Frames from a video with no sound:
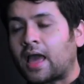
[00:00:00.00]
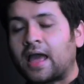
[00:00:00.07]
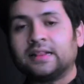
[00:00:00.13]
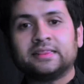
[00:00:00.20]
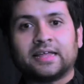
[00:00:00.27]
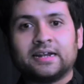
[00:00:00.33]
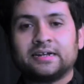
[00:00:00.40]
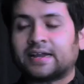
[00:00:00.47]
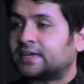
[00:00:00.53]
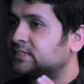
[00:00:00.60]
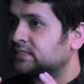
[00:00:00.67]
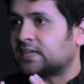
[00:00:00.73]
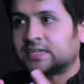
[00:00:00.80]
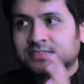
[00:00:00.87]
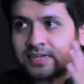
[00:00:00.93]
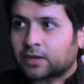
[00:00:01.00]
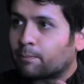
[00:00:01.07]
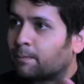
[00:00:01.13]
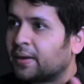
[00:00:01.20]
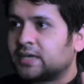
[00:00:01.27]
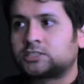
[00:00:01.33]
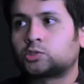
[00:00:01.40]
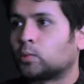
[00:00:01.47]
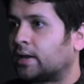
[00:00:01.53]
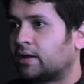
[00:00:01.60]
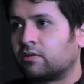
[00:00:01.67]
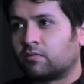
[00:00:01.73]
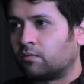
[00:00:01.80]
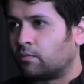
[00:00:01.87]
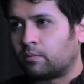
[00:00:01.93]
And then Texas has a big
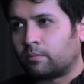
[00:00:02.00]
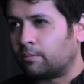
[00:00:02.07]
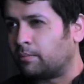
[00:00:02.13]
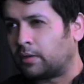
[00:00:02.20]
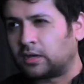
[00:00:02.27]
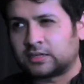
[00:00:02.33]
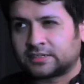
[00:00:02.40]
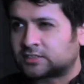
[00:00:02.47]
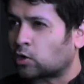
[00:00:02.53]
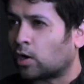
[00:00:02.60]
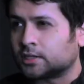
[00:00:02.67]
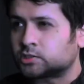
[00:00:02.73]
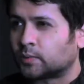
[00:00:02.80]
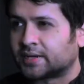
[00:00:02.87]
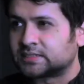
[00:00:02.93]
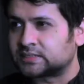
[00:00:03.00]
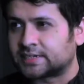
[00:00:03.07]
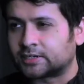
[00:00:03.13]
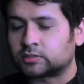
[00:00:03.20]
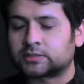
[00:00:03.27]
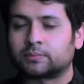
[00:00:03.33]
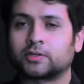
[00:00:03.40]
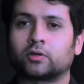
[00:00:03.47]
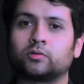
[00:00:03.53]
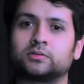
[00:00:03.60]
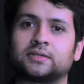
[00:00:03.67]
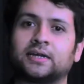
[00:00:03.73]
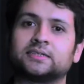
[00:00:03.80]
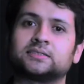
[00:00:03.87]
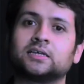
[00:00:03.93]
swing. It's called a swing state or something on
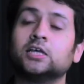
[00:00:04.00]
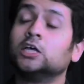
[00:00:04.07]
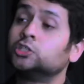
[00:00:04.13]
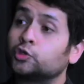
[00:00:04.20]
those lines.